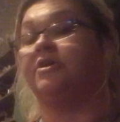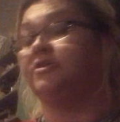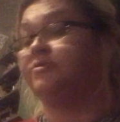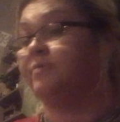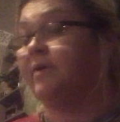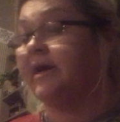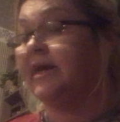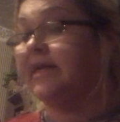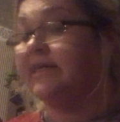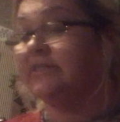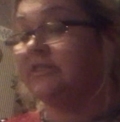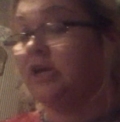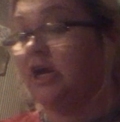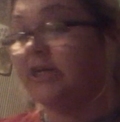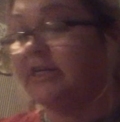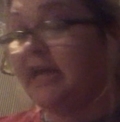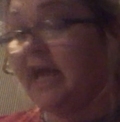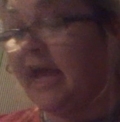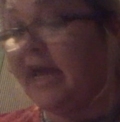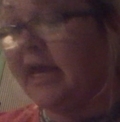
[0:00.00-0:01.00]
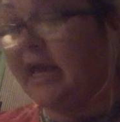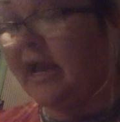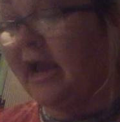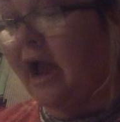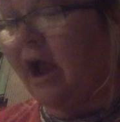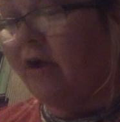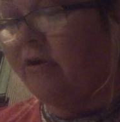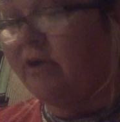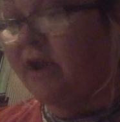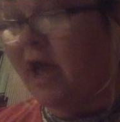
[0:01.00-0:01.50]
to do is we're going to start taking
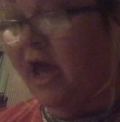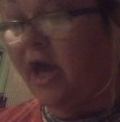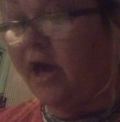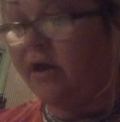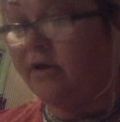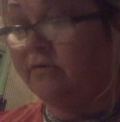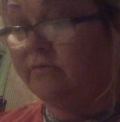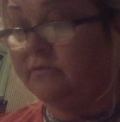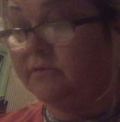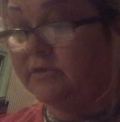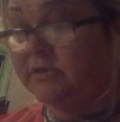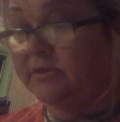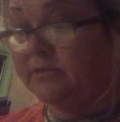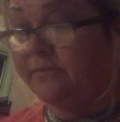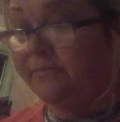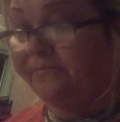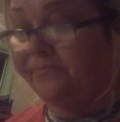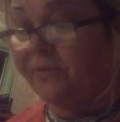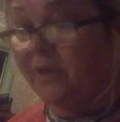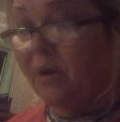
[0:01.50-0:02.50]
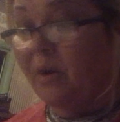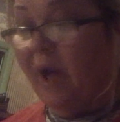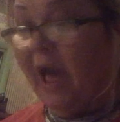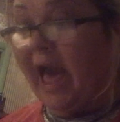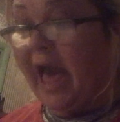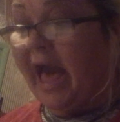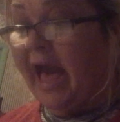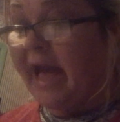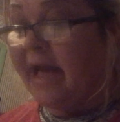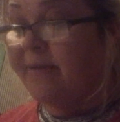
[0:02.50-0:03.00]
our notes,
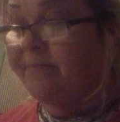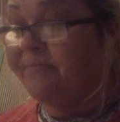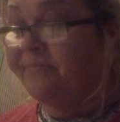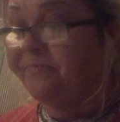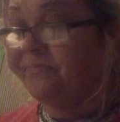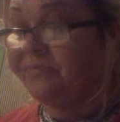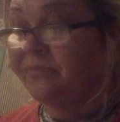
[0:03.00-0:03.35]
okay?